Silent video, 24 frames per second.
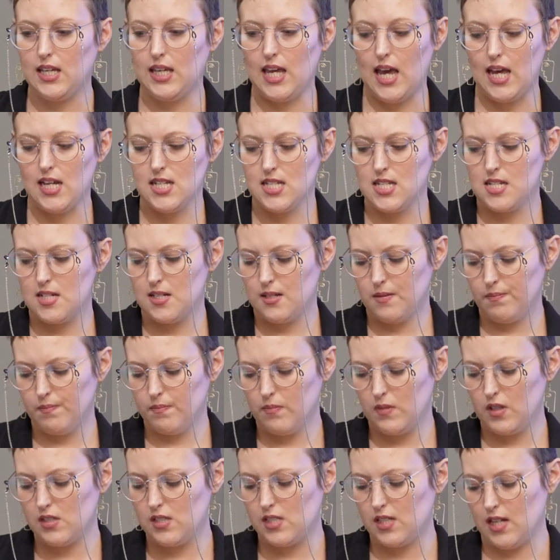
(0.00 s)
get
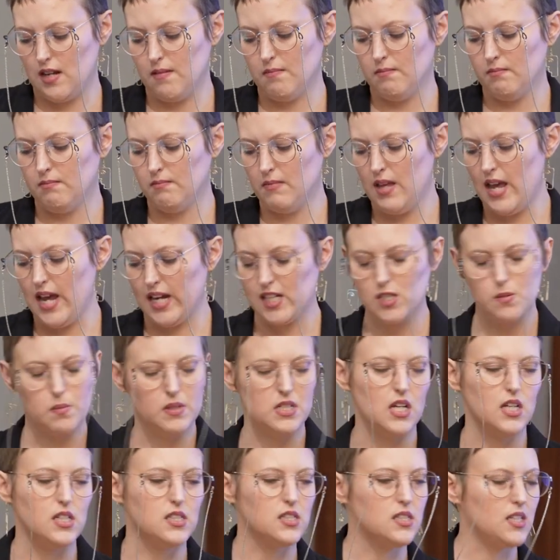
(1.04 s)
some
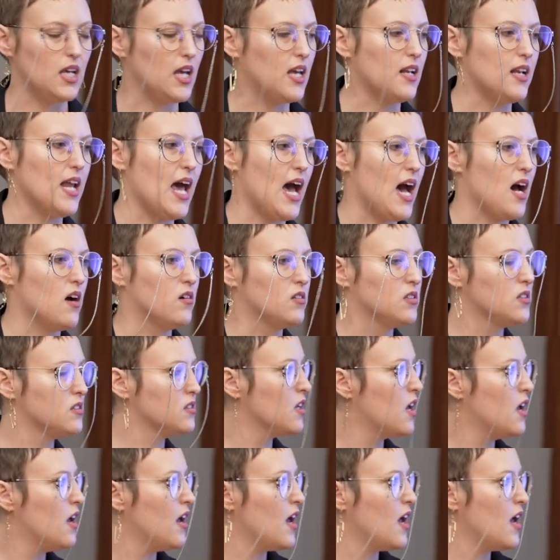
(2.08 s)
expertise in-house